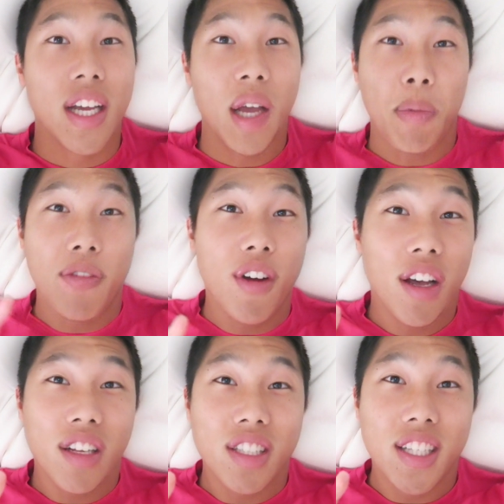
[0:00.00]
Happy
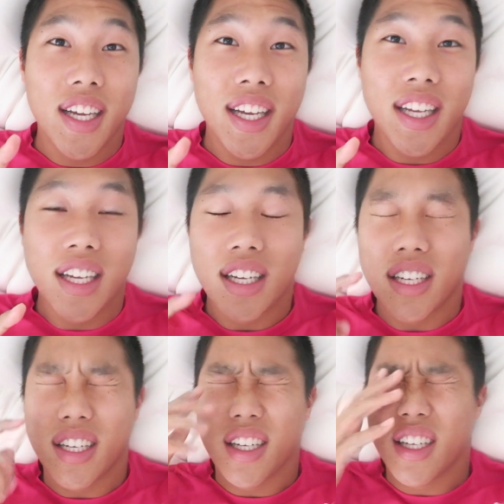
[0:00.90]
Father's Day.
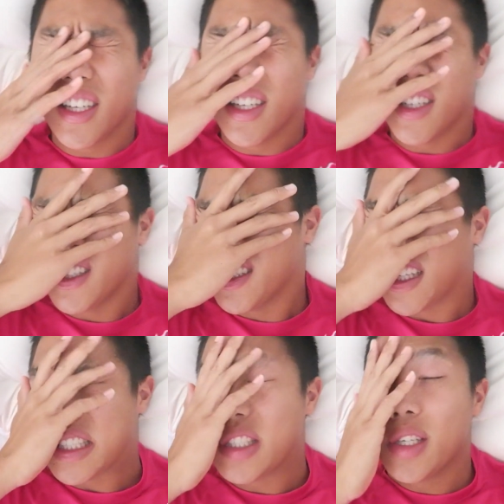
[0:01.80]
It's
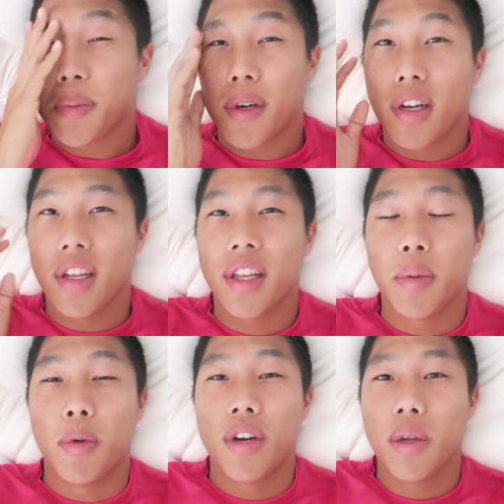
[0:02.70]
like super early in
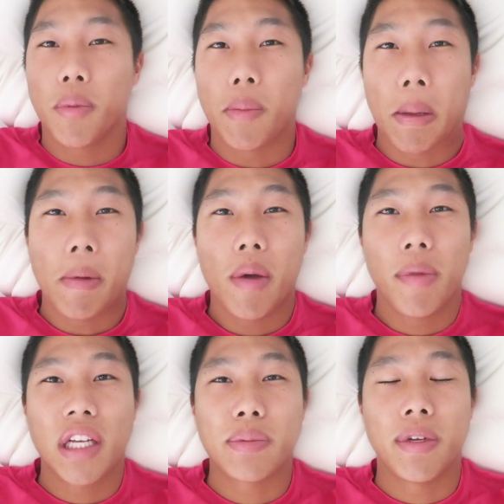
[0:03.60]
the morning, but my mom
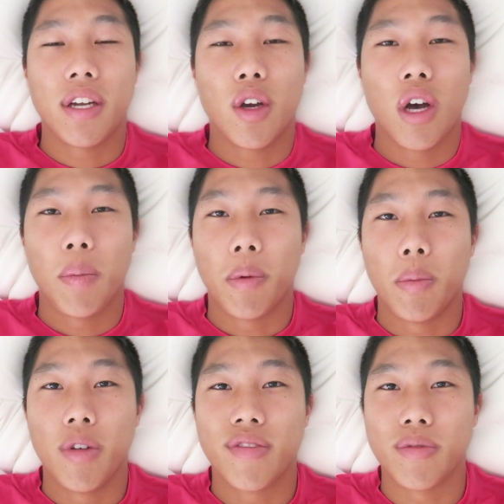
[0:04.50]
asked me to go help her
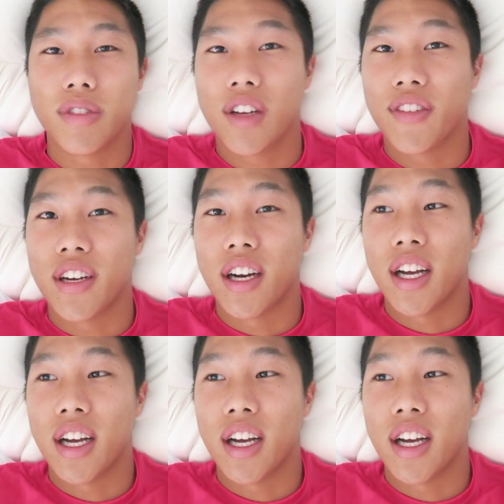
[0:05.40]
move some stuff at her